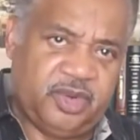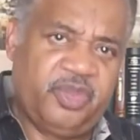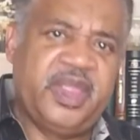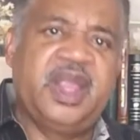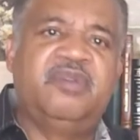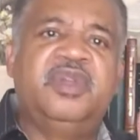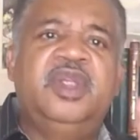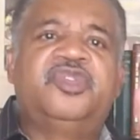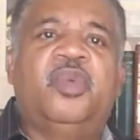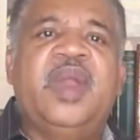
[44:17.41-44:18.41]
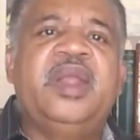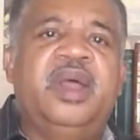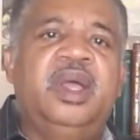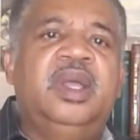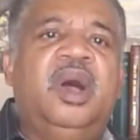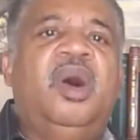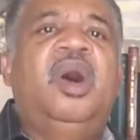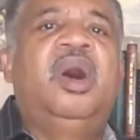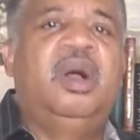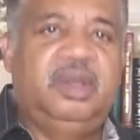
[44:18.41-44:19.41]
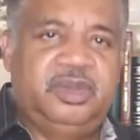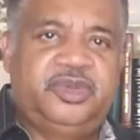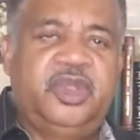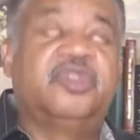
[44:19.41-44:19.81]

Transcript: this whole thing of surrender all